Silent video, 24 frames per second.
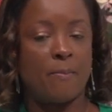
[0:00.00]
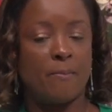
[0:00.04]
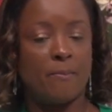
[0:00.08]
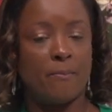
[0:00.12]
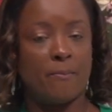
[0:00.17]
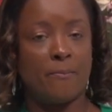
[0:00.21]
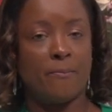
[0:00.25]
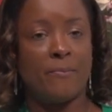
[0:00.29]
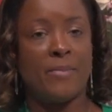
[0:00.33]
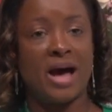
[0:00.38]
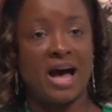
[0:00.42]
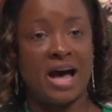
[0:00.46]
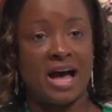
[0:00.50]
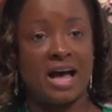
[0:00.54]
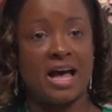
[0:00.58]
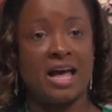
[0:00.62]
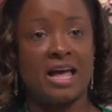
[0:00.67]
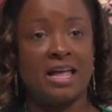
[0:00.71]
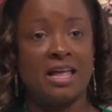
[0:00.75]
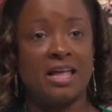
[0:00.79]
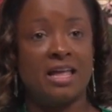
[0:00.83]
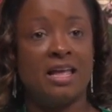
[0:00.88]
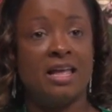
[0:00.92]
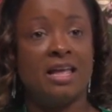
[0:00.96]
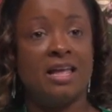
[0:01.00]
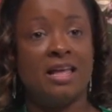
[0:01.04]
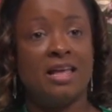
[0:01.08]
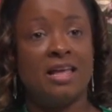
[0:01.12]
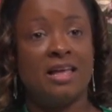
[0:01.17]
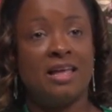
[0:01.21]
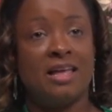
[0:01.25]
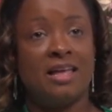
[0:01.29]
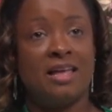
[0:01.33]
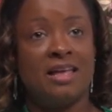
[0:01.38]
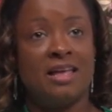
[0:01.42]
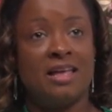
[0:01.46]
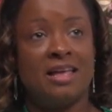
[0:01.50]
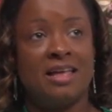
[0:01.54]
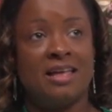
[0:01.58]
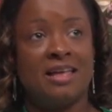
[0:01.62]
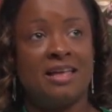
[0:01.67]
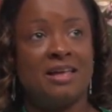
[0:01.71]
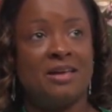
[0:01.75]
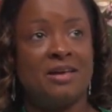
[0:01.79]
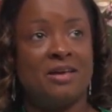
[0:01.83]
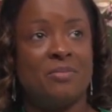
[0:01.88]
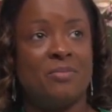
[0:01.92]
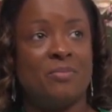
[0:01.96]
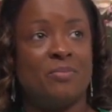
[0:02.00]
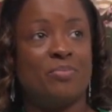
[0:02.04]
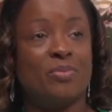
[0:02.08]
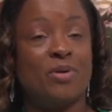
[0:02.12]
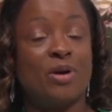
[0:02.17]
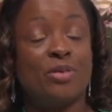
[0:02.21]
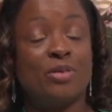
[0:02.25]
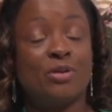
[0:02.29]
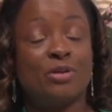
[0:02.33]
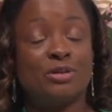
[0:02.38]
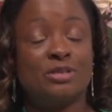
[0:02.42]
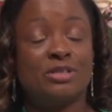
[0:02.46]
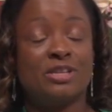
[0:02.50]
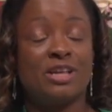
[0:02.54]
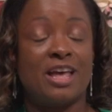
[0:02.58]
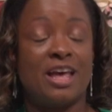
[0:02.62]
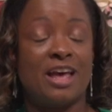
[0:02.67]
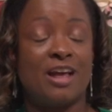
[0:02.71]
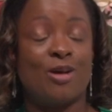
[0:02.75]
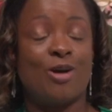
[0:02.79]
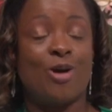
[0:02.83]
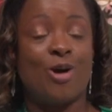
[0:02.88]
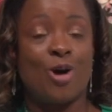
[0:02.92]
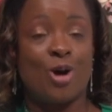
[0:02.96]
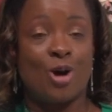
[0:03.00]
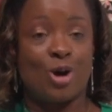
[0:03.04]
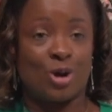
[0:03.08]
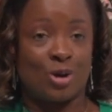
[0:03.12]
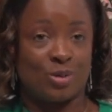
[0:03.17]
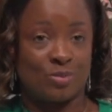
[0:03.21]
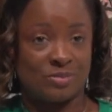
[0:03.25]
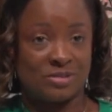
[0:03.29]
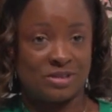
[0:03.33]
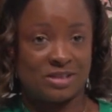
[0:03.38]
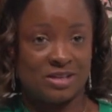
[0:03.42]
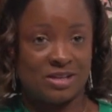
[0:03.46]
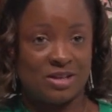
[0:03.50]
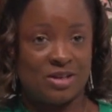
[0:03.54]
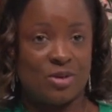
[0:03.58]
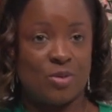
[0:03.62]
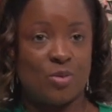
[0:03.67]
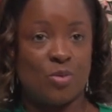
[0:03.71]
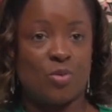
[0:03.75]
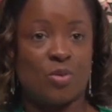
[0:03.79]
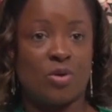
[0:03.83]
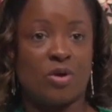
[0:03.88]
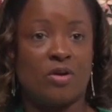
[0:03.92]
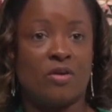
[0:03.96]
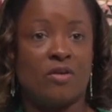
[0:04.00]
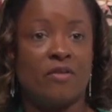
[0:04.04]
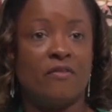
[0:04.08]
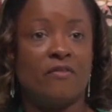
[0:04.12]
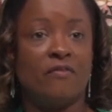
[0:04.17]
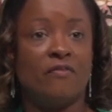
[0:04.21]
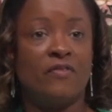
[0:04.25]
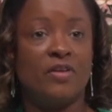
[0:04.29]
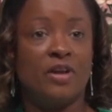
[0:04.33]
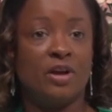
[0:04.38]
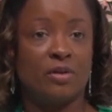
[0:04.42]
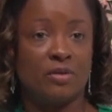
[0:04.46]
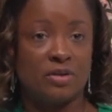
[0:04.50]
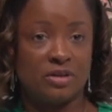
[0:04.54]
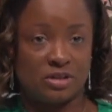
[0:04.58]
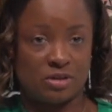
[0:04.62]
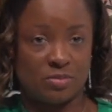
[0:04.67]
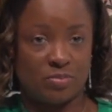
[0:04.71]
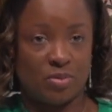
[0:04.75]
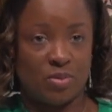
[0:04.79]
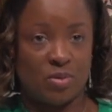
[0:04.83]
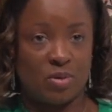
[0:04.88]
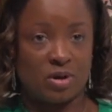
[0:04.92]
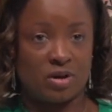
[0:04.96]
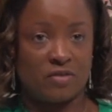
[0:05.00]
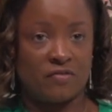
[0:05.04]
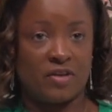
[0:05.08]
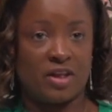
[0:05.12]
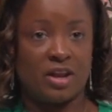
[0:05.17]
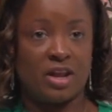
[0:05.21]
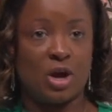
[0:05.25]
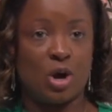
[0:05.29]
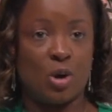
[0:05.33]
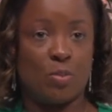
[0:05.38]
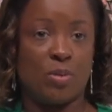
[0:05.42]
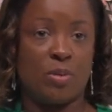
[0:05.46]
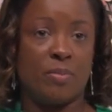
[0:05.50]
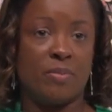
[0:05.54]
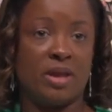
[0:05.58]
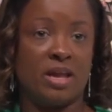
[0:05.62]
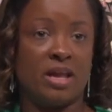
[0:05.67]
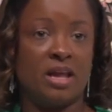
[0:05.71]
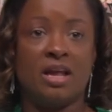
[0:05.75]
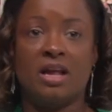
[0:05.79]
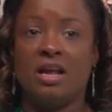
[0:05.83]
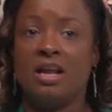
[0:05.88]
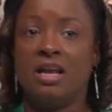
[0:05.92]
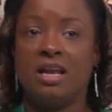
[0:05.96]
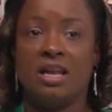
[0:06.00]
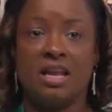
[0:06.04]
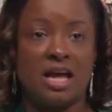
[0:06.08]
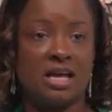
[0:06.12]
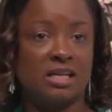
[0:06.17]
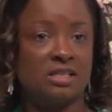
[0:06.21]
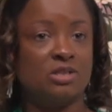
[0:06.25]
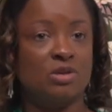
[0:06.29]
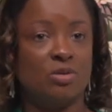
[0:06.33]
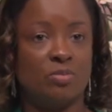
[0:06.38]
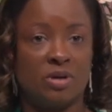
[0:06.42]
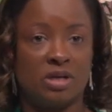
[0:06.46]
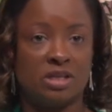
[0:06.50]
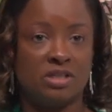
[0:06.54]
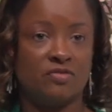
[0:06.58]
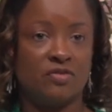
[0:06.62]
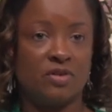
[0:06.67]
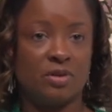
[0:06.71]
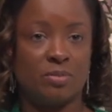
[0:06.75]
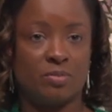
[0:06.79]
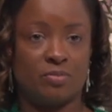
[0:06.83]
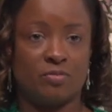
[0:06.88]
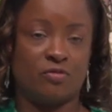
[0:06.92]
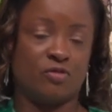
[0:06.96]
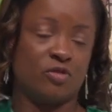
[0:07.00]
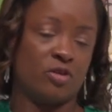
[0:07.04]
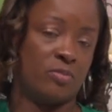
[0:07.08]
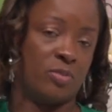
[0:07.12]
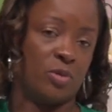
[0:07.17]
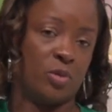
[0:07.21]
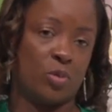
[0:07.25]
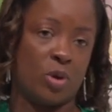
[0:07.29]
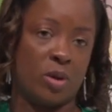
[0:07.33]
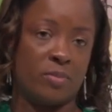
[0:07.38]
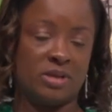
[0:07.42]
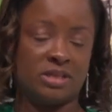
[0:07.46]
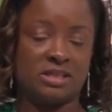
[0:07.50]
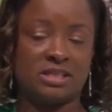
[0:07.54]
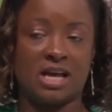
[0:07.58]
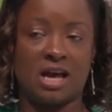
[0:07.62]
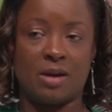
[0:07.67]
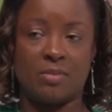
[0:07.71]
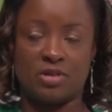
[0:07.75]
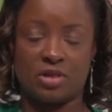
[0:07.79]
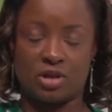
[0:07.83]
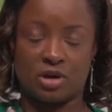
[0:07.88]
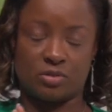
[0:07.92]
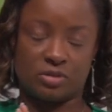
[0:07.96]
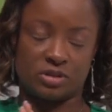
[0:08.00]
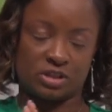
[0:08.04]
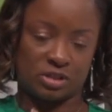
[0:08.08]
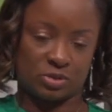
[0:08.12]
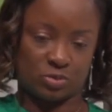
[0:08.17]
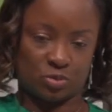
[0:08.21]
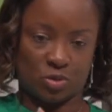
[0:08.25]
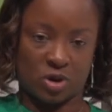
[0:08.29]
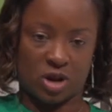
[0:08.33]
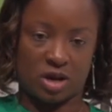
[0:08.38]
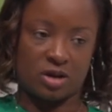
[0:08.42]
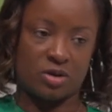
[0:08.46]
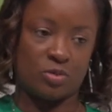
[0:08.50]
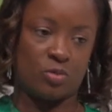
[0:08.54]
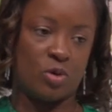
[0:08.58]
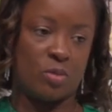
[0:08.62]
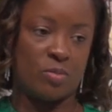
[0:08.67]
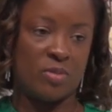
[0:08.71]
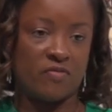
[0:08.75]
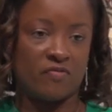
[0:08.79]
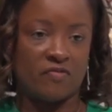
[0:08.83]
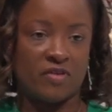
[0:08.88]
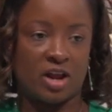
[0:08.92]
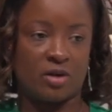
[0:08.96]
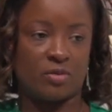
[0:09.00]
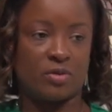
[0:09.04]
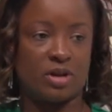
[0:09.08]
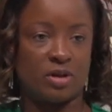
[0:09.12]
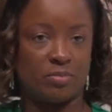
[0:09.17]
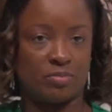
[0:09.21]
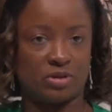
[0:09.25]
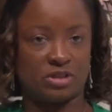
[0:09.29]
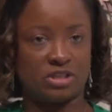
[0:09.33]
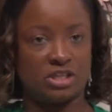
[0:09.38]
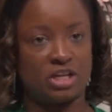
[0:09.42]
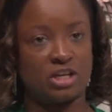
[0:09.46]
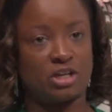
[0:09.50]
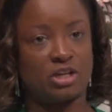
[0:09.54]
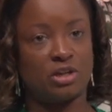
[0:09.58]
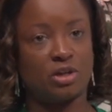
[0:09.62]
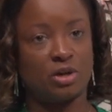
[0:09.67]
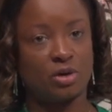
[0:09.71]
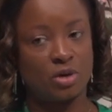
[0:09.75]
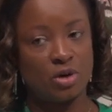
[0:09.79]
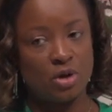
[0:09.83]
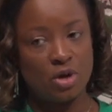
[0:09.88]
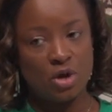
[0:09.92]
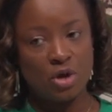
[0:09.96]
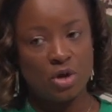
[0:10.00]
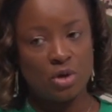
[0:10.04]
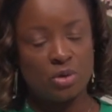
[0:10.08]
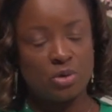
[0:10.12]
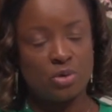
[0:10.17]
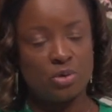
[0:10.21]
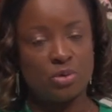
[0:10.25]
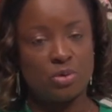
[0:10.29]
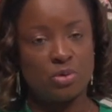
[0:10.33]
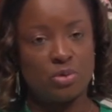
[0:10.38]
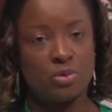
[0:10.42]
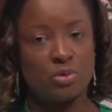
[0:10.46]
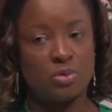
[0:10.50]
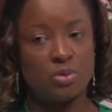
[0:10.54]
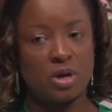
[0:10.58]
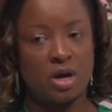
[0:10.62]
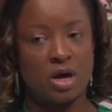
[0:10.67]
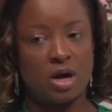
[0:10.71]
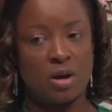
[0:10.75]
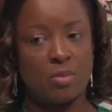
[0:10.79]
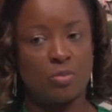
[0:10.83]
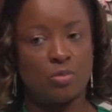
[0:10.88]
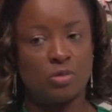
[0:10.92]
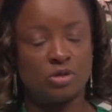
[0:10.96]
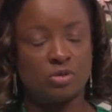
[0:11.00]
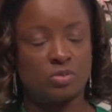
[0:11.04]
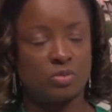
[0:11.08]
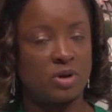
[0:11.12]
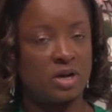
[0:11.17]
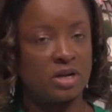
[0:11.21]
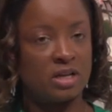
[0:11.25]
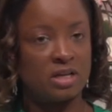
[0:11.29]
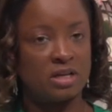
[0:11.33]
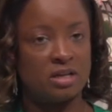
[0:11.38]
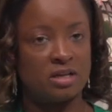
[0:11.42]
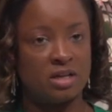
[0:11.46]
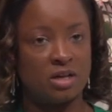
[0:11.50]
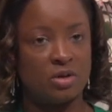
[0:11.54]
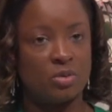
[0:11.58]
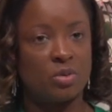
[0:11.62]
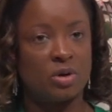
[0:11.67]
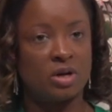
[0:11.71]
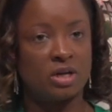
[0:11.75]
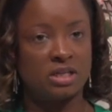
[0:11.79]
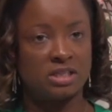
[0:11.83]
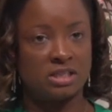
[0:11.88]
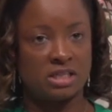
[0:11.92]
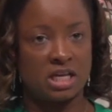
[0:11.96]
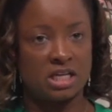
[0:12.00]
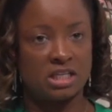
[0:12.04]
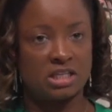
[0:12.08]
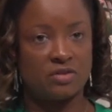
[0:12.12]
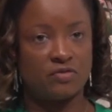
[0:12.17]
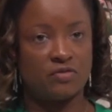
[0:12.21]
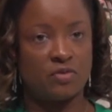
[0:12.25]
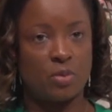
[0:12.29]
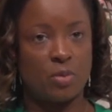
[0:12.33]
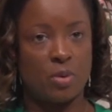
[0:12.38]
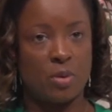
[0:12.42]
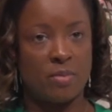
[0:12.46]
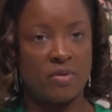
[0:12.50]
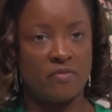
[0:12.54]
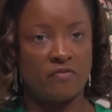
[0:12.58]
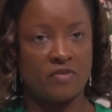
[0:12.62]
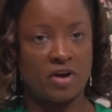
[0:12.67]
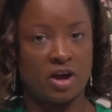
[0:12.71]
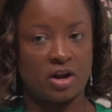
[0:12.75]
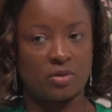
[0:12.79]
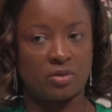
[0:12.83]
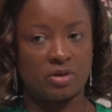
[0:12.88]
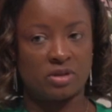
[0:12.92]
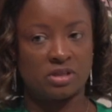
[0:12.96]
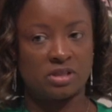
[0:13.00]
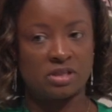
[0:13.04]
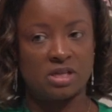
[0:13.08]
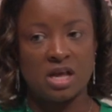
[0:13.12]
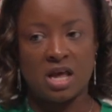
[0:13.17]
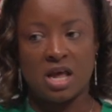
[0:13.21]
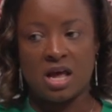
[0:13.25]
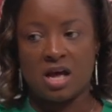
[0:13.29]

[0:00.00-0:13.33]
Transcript: My brothers at arms were very supportive in helping me, not so much from the women's side, but there was this one woman veteran in particular who was running an organization for women veterans.